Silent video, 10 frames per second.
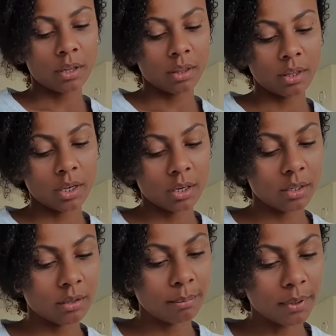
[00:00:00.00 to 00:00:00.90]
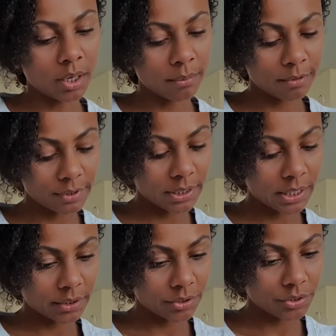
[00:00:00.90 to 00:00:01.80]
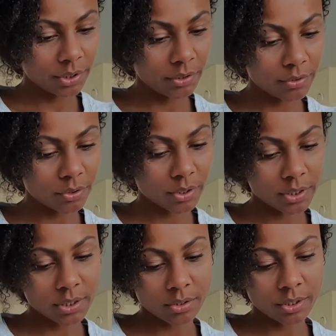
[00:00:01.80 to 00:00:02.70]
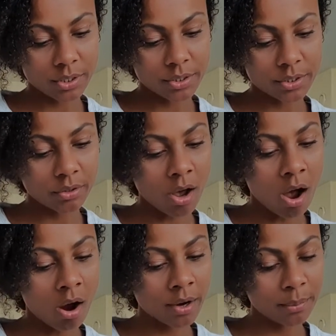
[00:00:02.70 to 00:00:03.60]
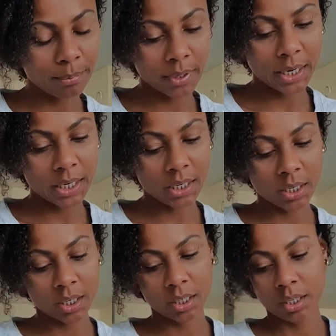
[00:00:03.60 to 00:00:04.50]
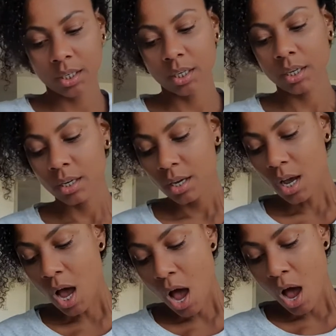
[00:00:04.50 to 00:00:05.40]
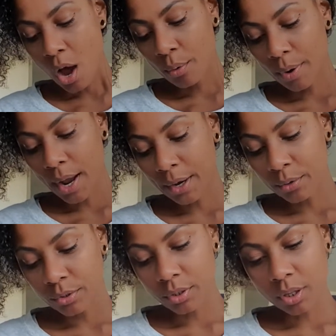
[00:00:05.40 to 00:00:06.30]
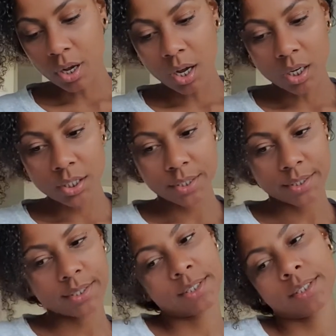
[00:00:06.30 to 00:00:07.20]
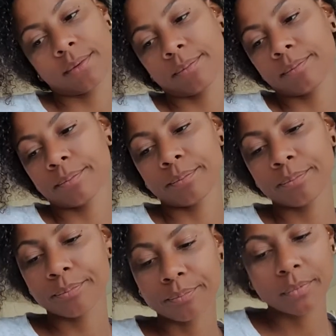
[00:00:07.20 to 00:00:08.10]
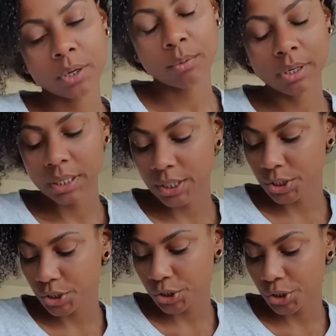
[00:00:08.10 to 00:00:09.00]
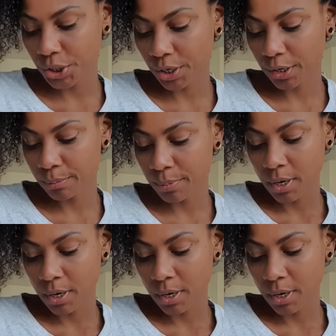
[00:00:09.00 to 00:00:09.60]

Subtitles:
then at the bottom of the deck, the 3 of Swords. So there's still heartbreak around a lost relationship,